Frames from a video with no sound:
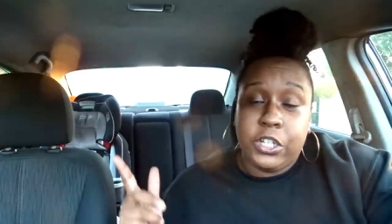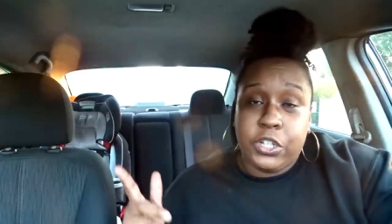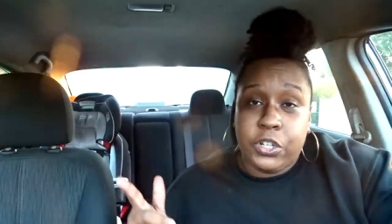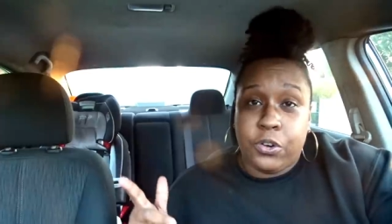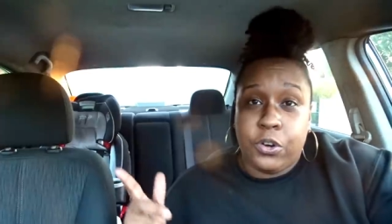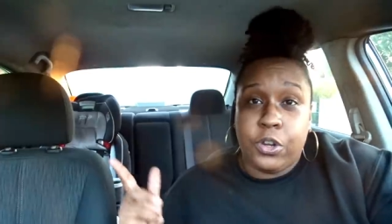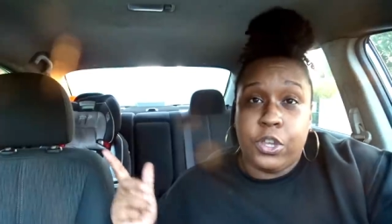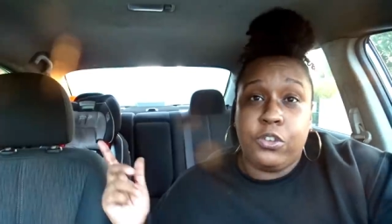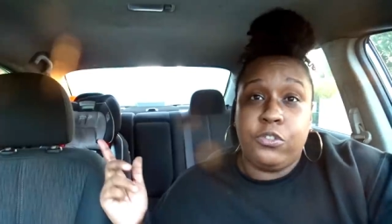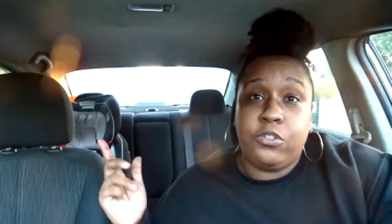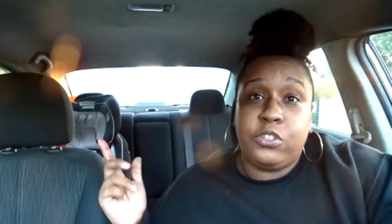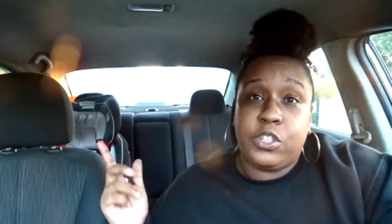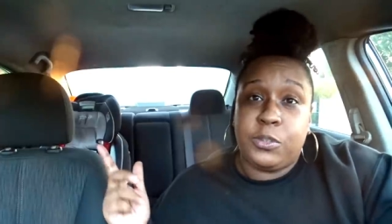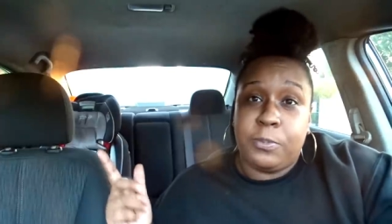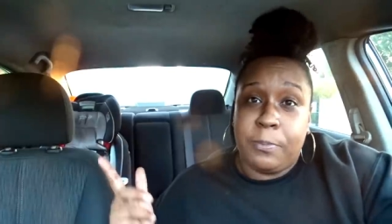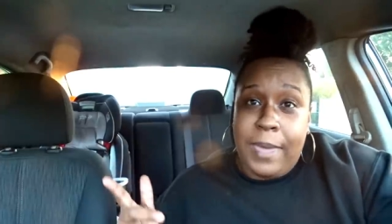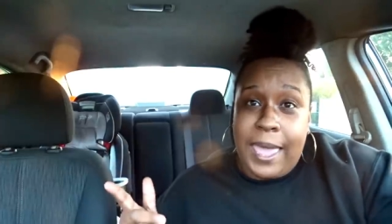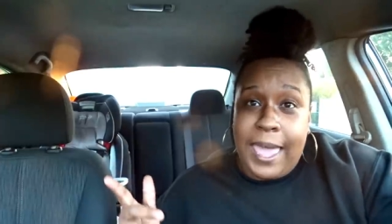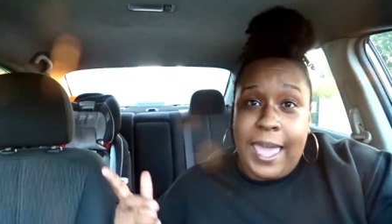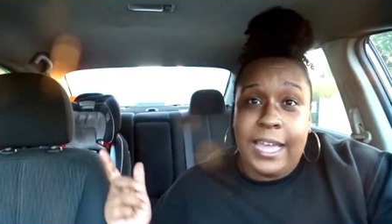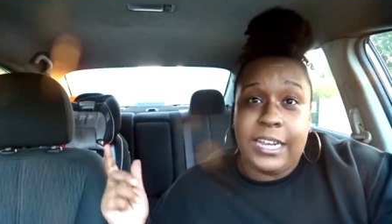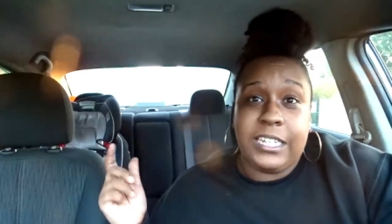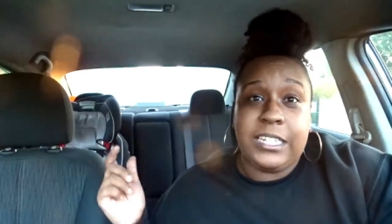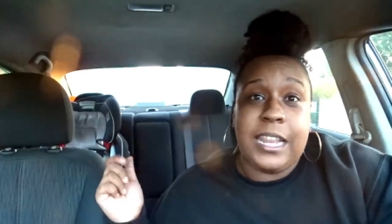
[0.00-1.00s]
sure you
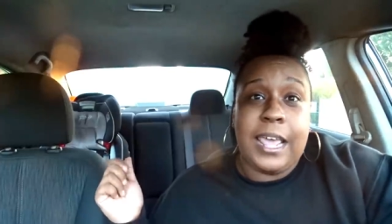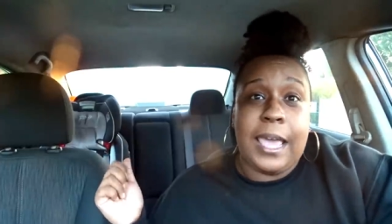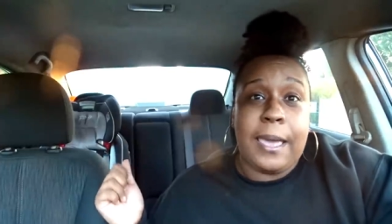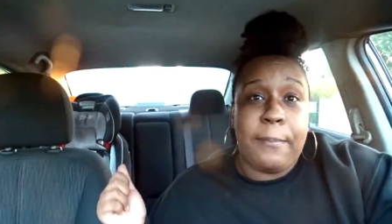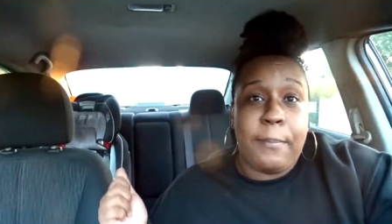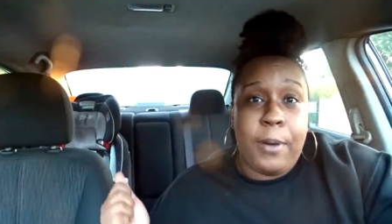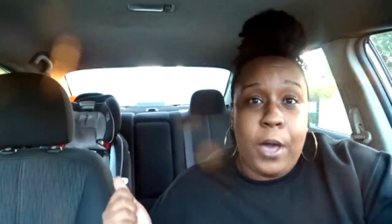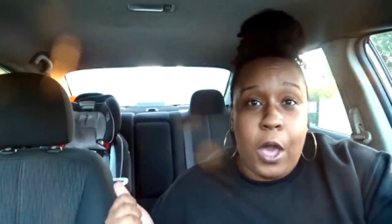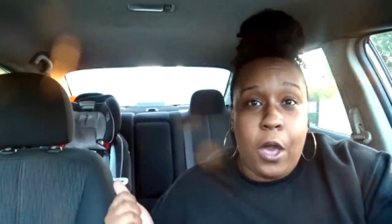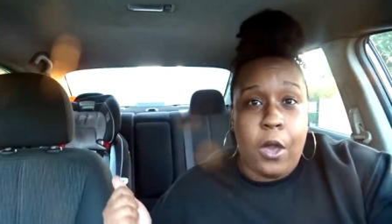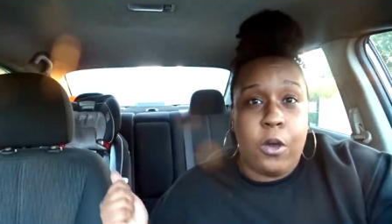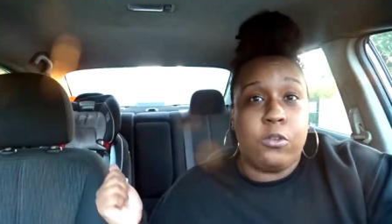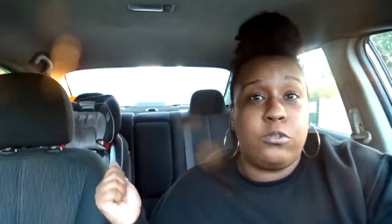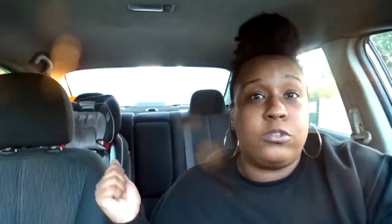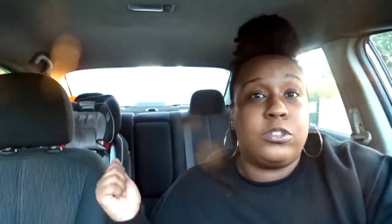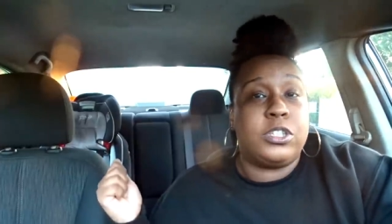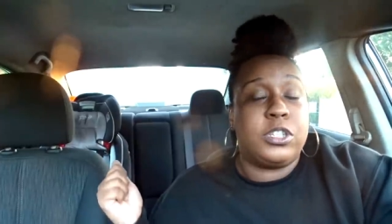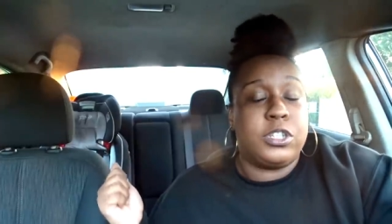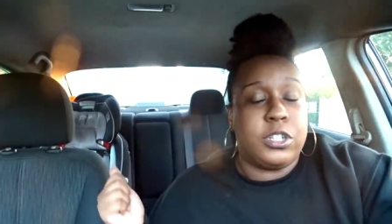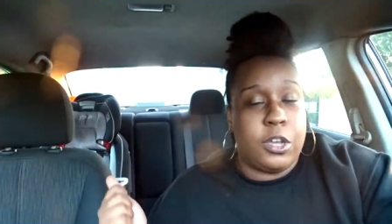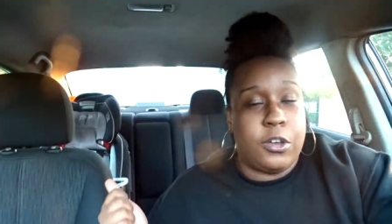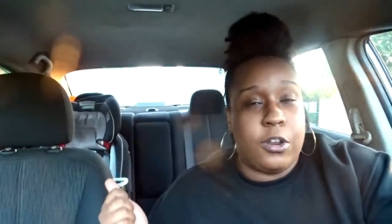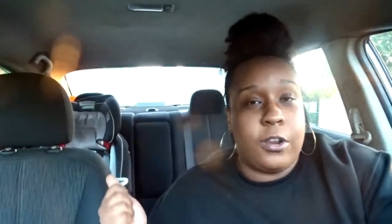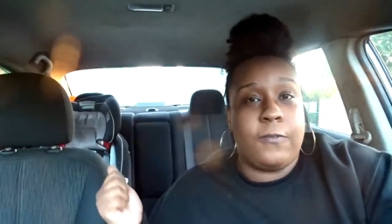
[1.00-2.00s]
smash that
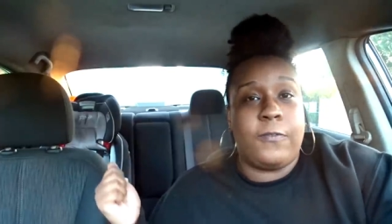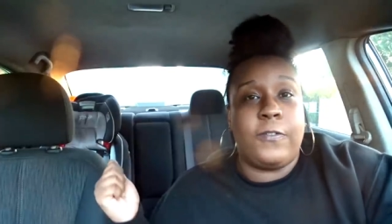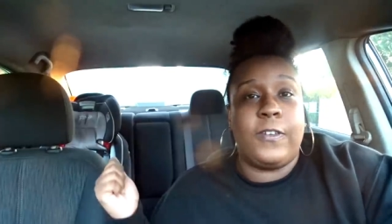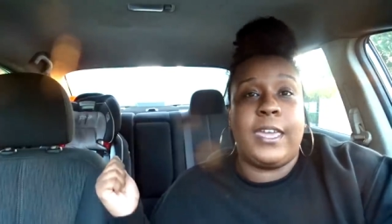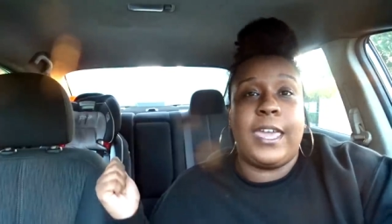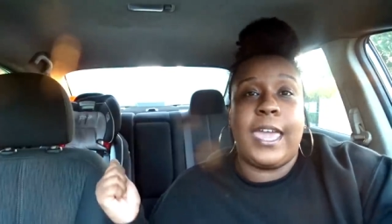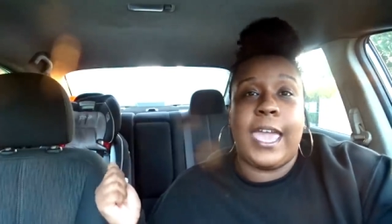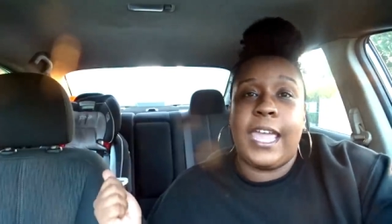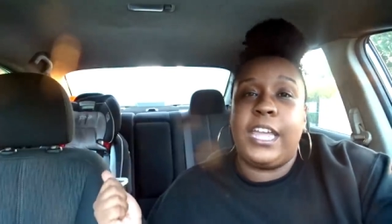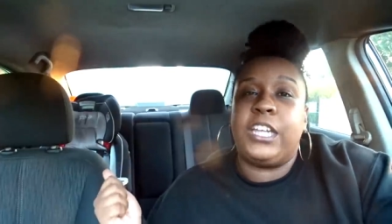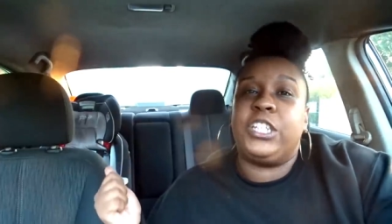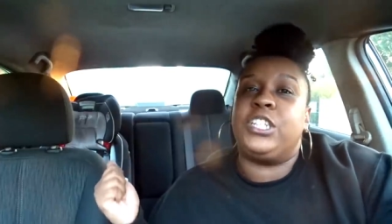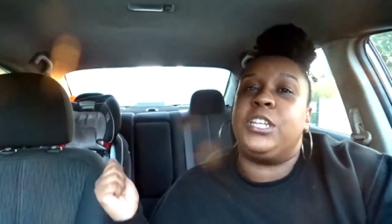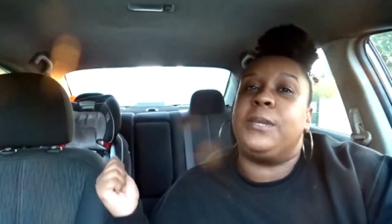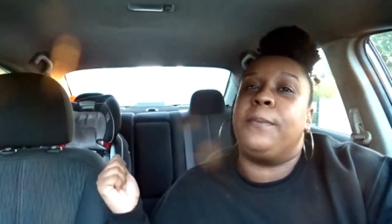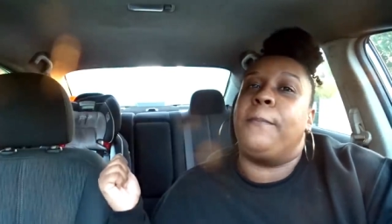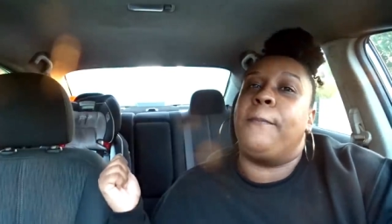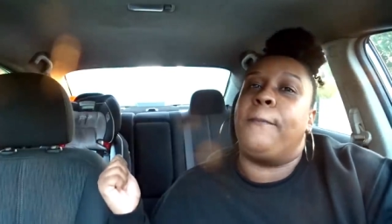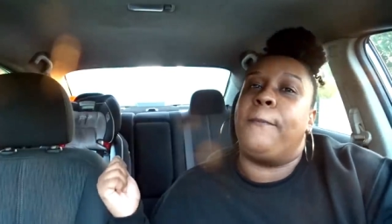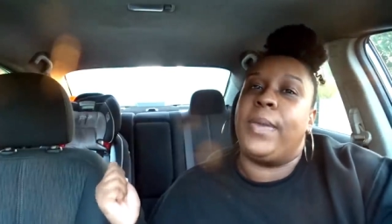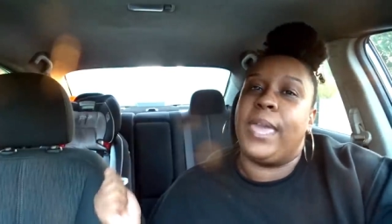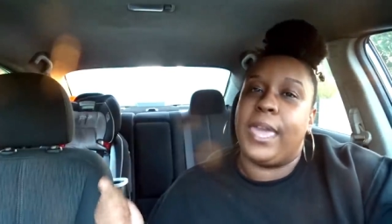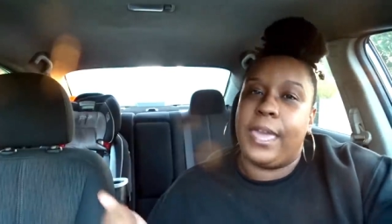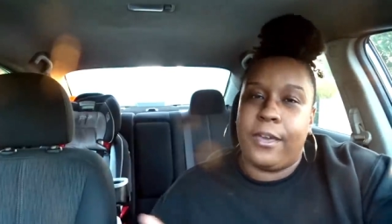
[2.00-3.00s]
post
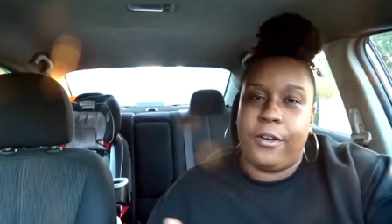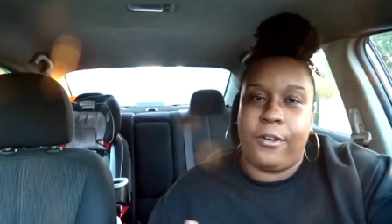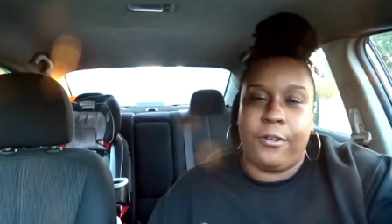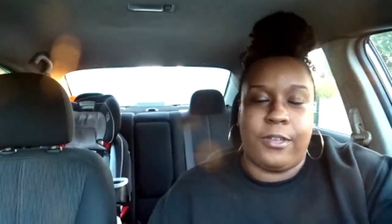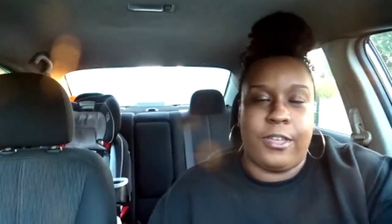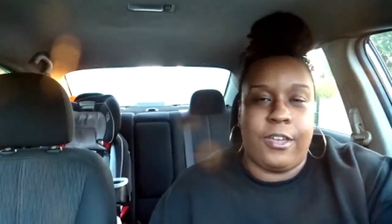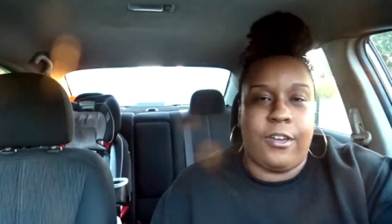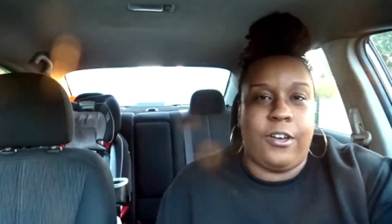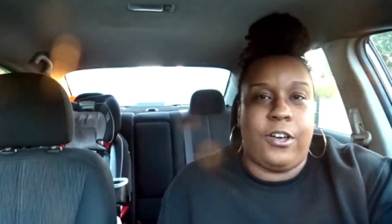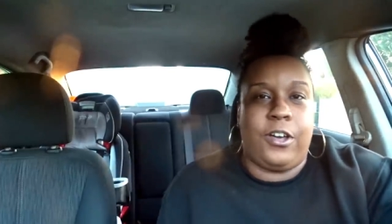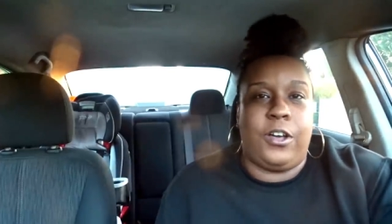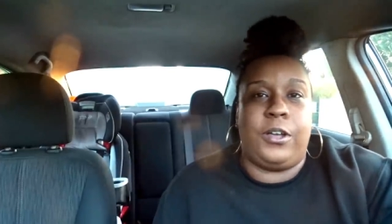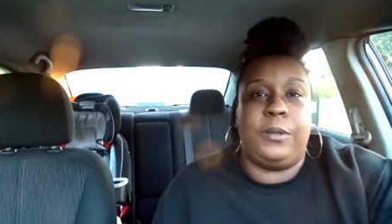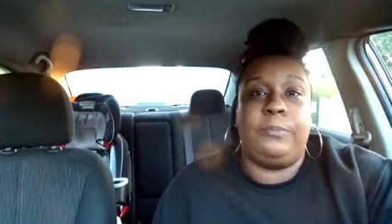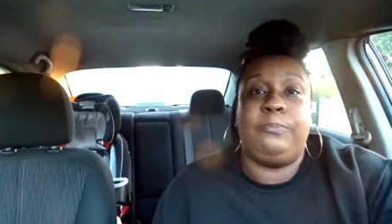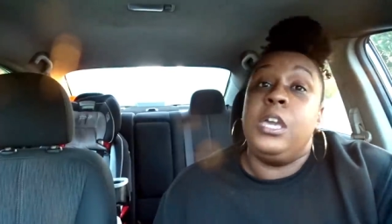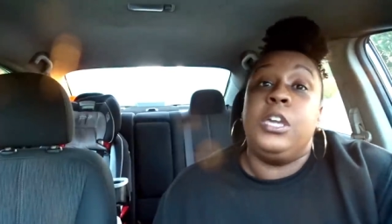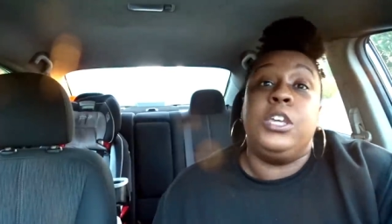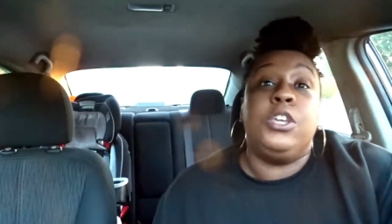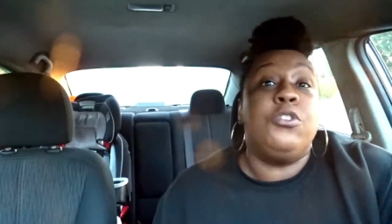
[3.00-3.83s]
notification bell, y'all.